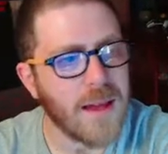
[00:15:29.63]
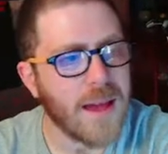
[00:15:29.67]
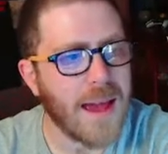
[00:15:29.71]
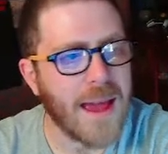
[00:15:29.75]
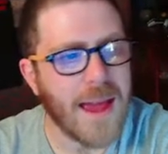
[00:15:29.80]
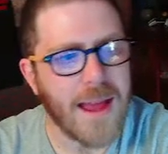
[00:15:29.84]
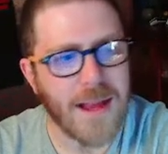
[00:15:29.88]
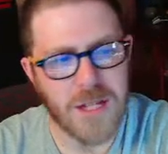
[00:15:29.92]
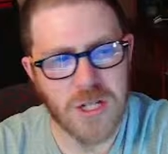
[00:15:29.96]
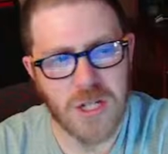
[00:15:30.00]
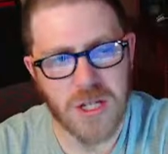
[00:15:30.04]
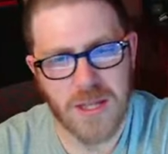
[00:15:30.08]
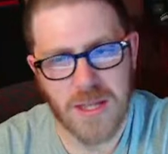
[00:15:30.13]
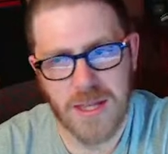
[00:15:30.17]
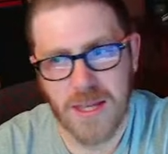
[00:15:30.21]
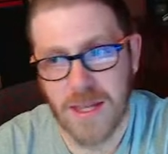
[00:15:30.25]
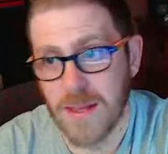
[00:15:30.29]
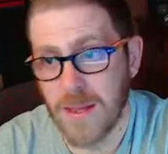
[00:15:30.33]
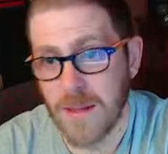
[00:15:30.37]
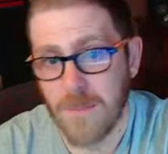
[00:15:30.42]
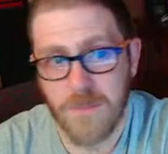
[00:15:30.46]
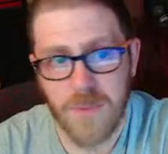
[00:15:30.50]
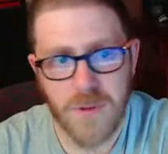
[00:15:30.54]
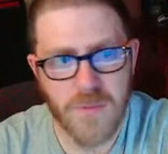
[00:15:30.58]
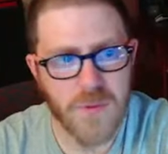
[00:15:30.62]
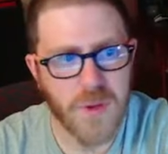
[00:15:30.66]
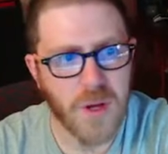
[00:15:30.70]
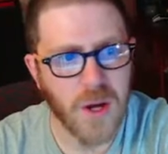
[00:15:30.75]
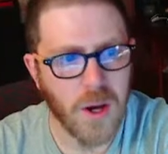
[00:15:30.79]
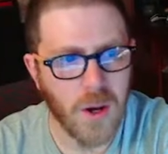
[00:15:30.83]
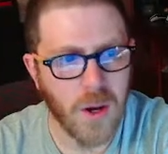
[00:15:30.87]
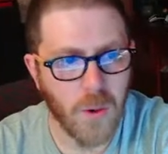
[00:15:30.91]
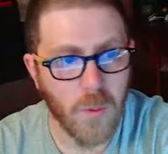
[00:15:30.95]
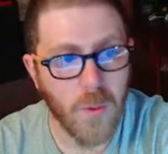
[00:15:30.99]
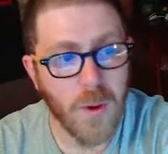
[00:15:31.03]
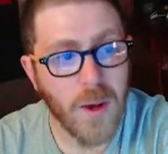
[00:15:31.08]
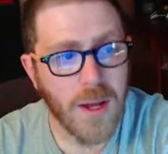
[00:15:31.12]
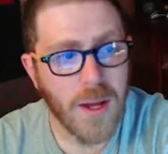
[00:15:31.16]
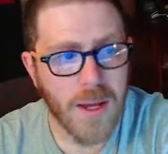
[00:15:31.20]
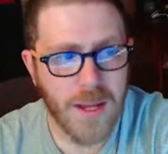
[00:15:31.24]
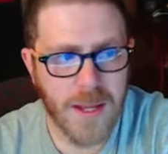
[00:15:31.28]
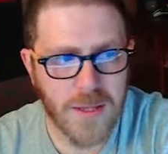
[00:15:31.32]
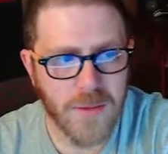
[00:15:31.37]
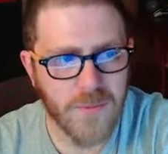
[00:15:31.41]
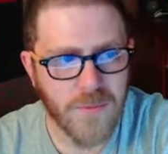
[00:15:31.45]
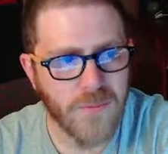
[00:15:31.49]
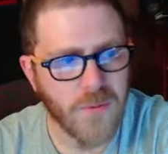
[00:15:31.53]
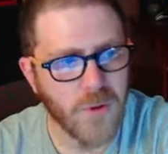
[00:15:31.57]
actually a lump of coal,
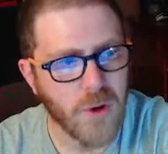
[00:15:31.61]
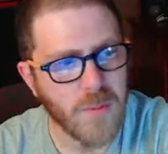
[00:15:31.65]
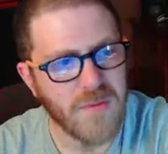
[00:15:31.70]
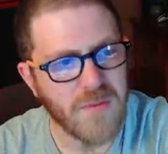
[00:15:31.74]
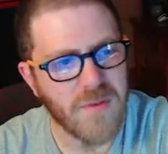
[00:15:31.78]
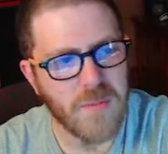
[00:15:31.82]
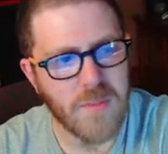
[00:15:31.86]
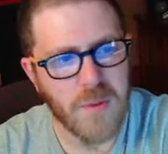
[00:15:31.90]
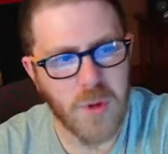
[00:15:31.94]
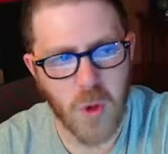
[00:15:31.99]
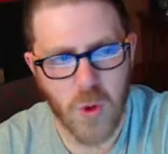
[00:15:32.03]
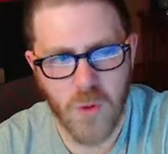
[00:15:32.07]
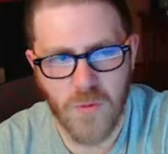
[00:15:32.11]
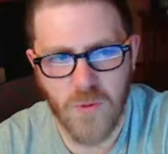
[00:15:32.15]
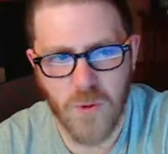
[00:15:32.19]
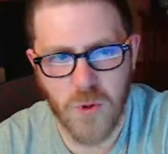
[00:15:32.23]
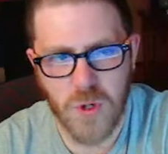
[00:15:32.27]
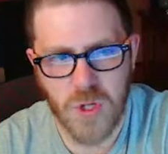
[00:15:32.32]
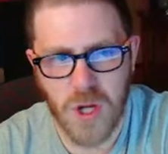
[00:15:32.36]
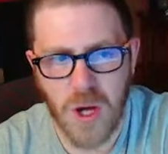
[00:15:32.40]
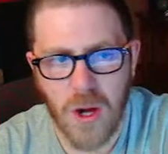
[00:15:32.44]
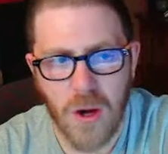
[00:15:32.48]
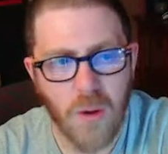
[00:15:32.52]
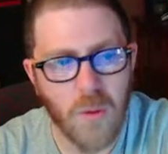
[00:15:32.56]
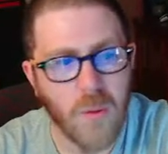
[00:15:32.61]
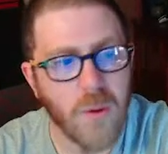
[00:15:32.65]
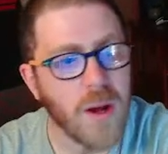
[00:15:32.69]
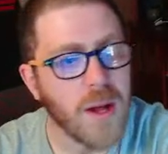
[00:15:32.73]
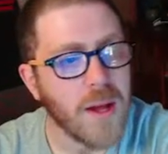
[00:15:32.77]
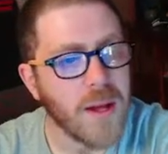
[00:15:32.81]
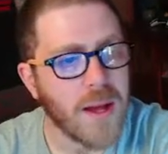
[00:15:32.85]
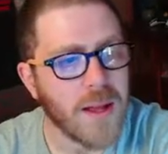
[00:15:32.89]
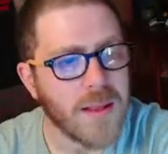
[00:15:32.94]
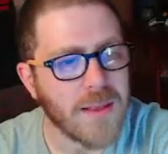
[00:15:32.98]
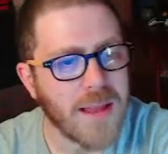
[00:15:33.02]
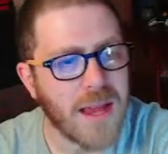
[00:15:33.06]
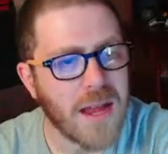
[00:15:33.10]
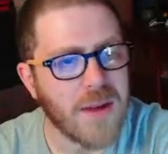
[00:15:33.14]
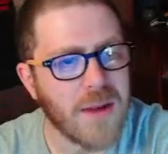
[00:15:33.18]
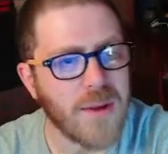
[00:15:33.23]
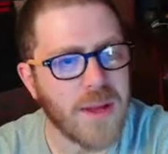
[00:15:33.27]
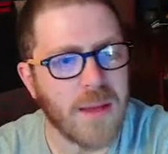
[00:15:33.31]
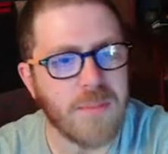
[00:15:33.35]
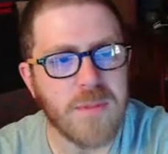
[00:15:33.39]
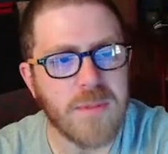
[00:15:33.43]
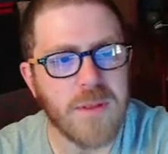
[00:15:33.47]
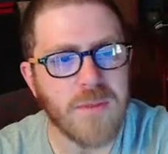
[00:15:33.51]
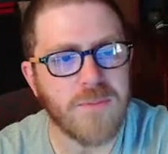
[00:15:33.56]
in the form of a beautiful doll, allowing
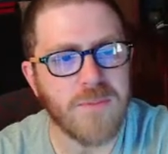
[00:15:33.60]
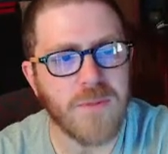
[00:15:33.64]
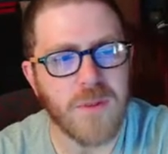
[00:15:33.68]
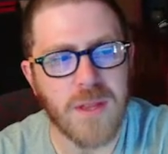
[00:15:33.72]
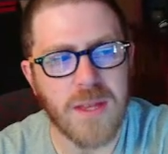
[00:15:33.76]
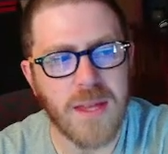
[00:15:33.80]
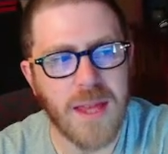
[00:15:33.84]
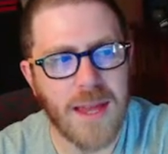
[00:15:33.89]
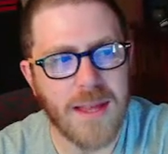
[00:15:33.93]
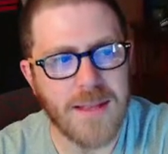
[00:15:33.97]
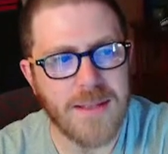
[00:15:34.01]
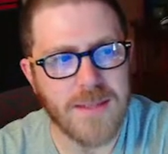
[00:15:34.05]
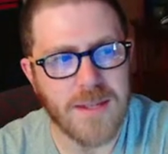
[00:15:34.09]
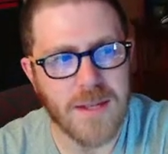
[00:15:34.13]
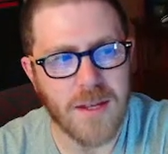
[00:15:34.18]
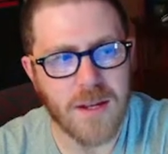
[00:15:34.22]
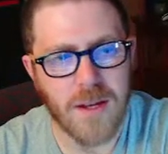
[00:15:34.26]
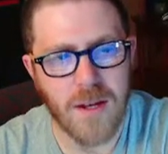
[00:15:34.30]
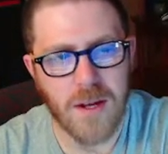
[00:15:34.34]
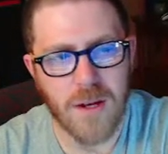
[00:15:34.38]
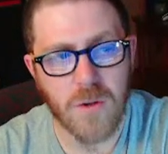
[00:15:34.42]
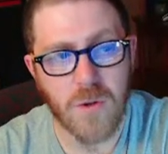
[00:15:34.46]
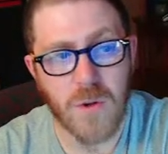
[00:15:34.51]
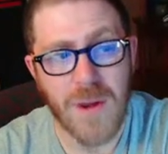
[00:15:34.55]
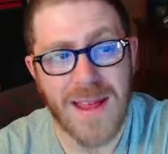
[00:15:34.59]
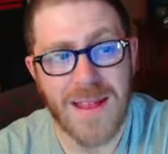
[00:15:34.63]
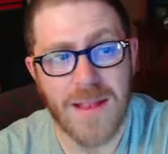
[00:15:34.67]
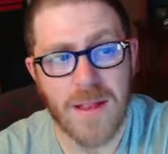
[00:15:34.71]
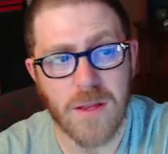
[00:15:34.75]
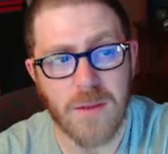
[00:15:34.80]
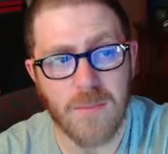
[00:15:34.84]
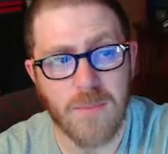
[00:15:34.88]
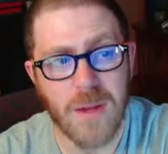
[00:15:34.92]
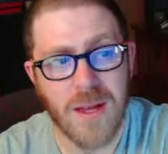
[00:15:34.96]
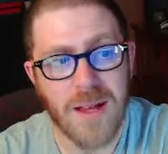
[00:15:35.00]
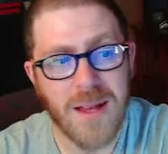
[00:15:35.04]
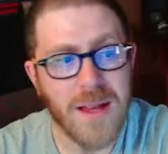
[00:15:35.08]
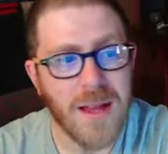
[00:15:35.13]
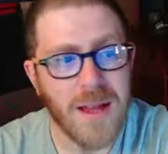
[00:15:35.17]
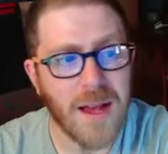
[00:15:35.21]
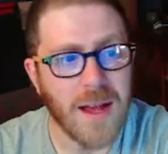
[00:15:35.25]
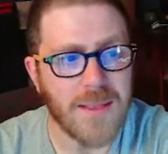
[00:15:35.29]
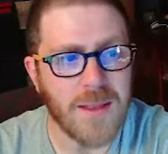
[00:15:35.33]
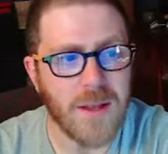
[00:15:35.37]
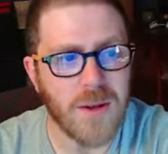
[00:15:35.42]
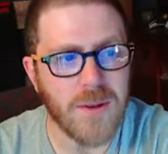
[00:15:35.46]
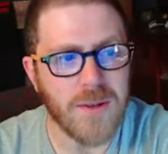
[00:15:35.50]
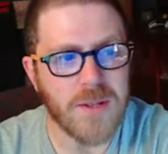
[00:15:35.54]
him to fully enter her realm,
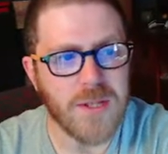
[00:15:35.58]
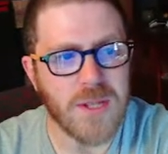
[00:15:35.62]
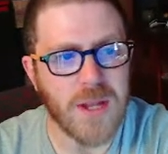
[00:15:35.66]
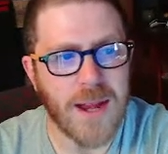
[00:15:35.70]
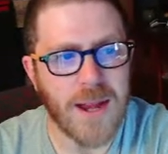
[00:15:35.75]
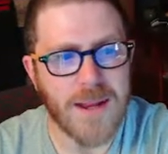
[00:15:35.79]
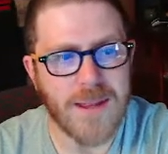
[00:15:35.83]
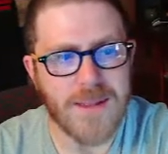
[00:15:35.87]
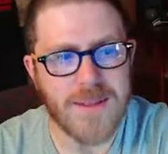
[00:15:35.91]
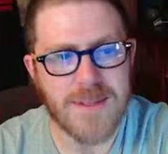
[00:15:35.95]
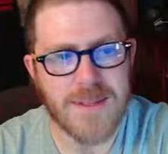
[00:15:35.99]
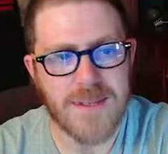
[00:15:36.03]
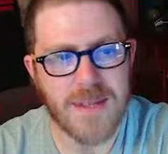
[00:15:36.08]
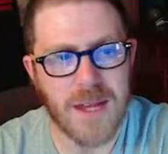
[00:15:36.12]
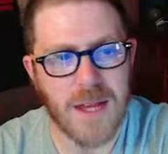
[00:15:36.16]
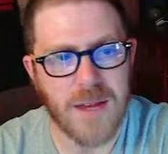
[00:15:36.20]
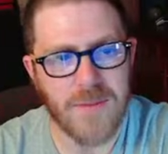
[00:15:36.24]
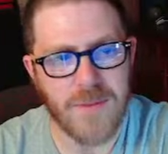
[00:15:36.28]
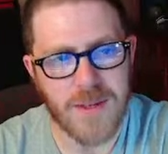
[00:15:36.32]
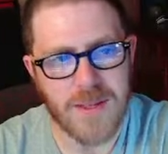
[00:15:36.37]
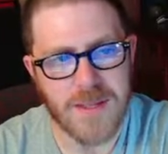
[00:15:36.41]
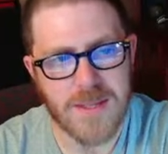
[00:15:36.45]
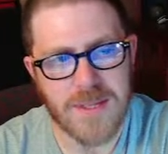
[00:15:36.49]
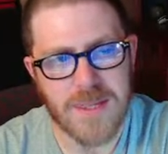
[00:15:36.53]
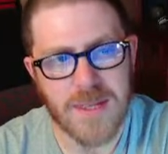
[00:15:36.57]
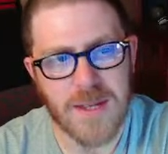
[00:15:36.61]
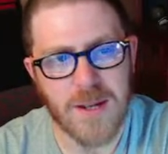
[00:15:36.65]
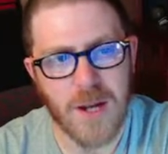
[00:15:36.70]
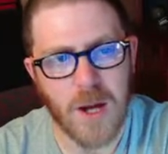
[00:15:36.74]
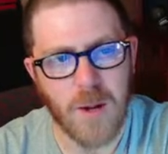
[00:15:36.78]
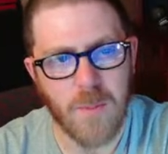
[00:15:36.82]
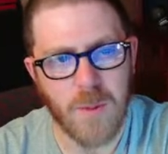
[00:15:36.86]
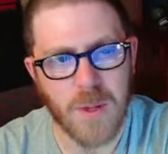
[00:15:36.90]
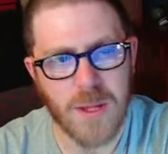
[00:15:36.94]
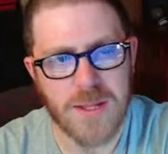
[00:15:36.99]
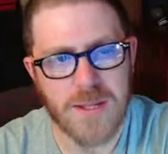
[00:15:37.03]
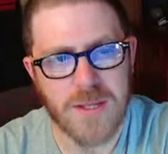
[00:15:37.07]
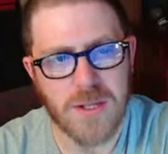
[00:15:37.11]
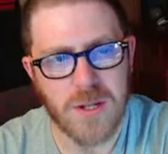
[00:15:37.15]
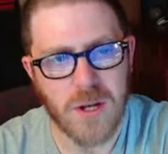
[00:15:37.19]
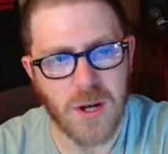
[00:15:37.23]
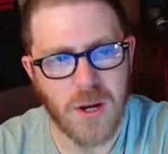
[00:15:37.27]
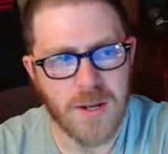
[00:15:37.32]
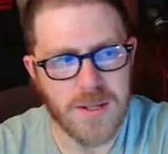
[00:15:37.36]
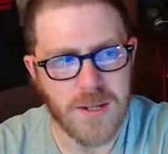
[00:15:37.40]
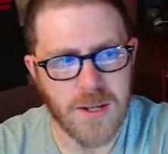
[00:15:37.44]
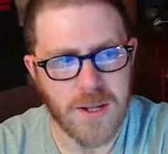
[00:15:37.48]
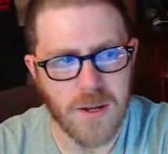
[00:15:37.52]
alongside his servants, the goblins
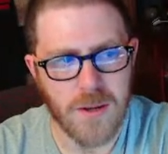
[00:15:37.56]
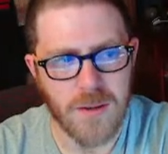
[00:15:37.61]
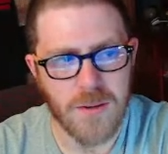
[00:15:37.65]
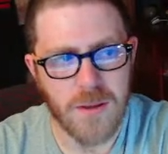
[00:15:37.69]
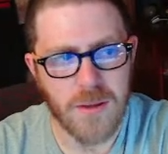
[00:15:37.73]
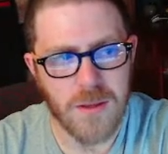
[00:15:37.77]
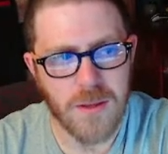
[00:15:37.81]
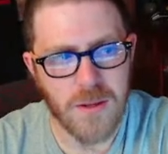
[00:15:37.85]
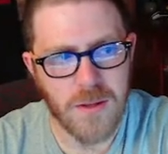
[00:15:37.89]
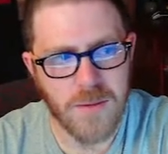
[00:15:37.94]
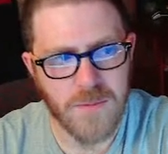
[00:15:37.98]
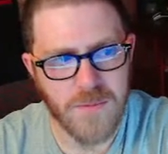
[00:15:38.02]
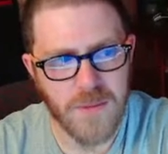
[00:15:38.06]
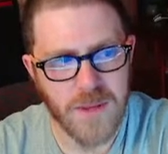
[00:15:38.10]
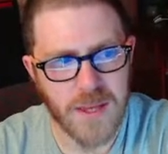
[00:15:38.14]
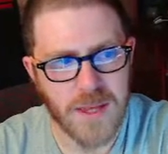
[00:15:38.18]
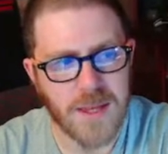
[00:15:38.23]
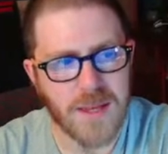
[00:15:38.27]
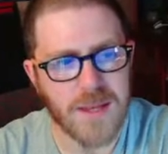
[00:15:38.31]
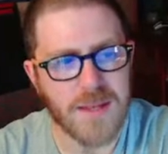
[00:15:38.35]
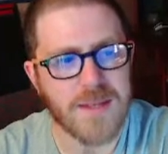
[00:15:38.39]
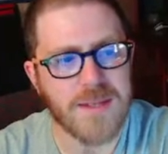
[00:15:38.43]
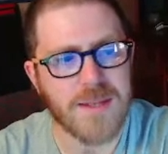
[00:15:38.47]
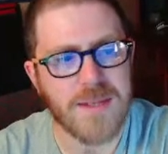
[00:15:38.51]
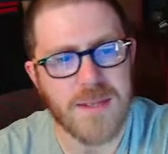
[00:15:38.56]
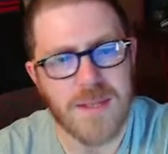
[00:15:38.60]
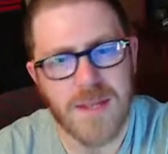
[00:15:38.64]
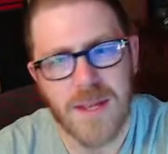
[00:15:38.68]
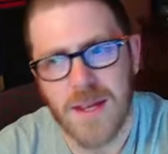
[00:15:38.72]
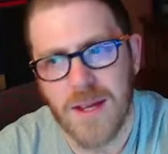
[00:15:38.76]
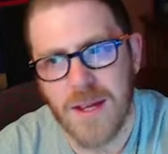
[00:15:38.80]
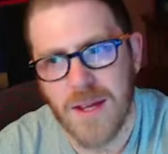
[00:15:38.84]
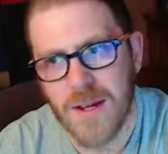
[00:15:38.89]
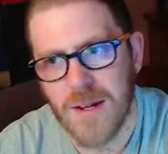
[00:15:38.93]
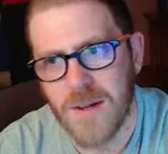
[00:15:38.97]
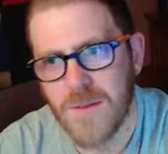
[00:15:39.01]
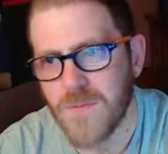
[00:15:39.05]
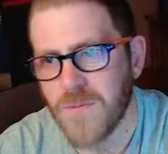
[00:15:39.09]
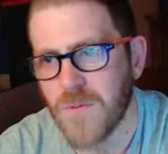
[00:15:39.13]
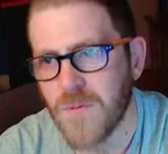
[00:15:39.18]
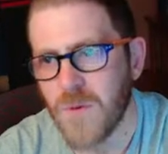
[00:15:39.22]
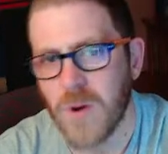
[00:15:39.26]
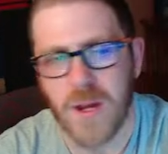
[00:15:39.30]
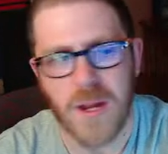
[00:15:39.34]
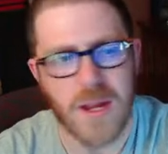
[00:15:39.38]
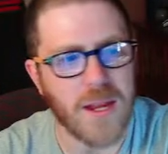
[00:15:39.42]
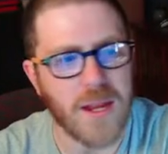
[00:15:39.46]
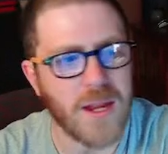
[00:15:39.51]
Otto, Ludwig,
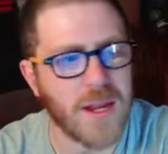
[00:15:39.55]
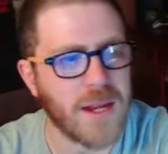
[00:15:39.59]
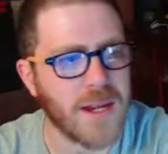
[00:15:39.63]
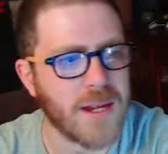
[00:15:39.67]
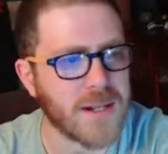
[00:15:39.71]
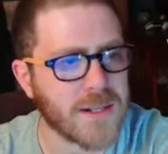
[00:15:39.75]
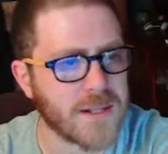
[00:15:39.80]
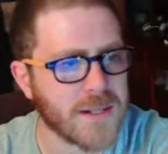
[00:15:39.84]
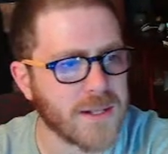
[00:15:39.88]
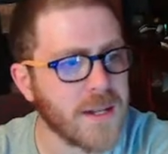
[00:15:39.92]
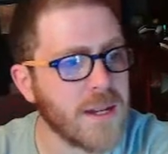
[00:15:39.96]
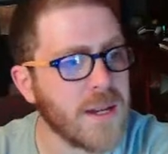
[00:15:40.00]
Siegfried,